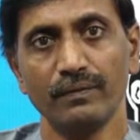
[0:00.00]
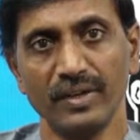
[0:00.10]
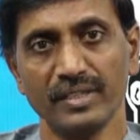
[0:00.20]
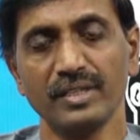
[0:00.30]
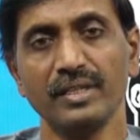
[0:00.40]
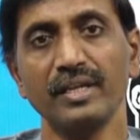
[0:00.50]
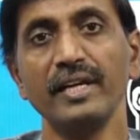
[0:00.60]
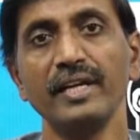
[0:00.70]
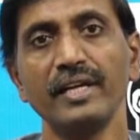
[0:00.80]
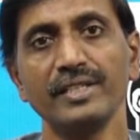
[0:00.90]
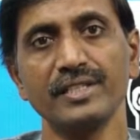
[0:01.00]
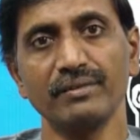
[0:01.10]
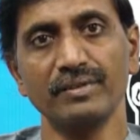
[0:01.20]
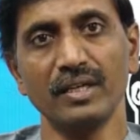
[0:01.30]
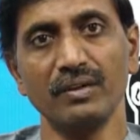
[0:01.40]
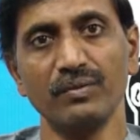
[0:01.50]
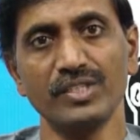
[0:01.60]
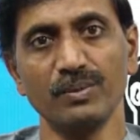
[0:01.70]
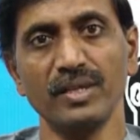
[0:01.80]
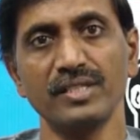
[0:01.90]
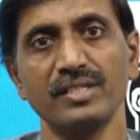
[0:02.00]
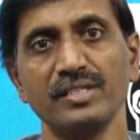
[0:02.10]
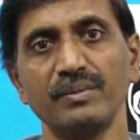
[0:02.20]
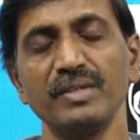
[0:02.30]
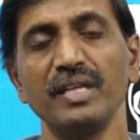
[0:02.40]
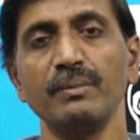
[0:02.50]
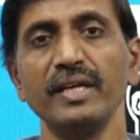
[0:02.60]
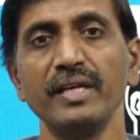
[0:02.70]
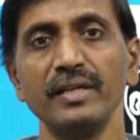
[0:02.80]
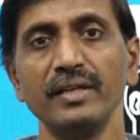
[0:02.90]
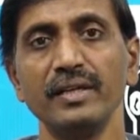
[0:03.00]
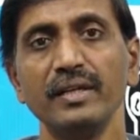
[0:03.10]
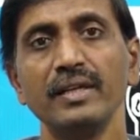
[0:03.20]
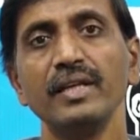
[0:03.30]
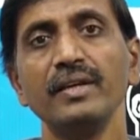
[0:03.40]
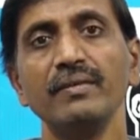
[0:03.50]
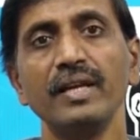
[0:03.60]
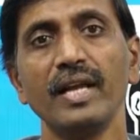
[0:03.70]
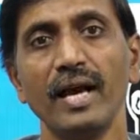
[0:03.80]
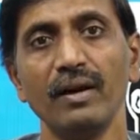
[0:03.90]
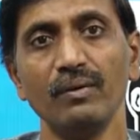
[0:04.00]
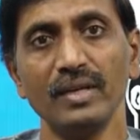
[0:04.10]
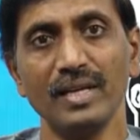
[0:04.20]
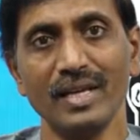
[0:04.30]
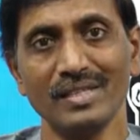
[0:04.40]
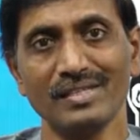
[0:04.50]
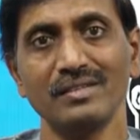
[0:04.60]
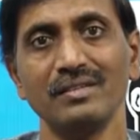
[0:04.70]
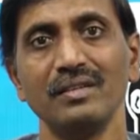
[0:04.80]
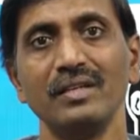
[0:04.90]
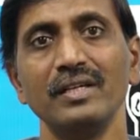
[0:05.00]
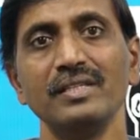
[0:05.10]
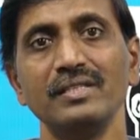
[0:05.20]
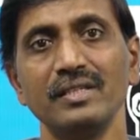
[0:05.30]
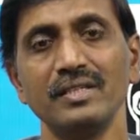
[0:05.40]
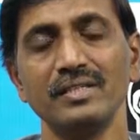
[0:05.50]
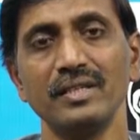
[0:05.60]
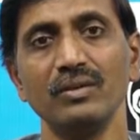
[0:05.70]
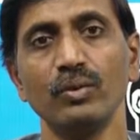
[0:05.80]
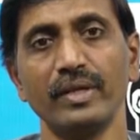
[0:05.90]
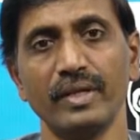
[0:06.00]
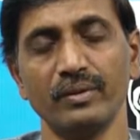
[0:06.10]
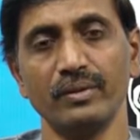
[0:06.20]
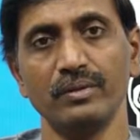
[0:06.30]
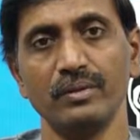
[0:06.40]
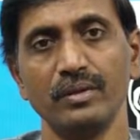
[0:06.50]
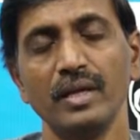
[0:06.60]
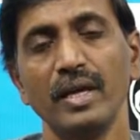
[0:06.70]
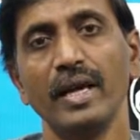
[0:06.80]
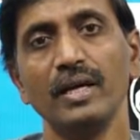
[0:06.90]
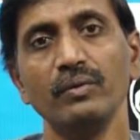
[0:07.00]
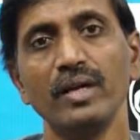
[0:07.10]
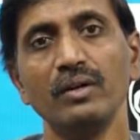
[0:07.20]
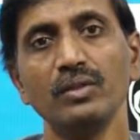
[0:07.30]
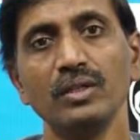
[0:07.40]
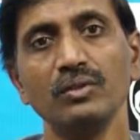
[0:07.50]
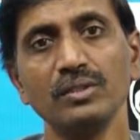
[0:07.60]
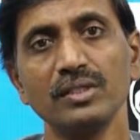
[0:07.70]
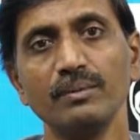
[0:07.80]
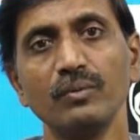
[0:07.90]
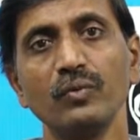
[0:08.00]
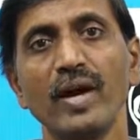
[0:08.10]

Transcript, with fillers: function irritation of the vestibular system thereby you will have less dizziness and vertigo and we have to give some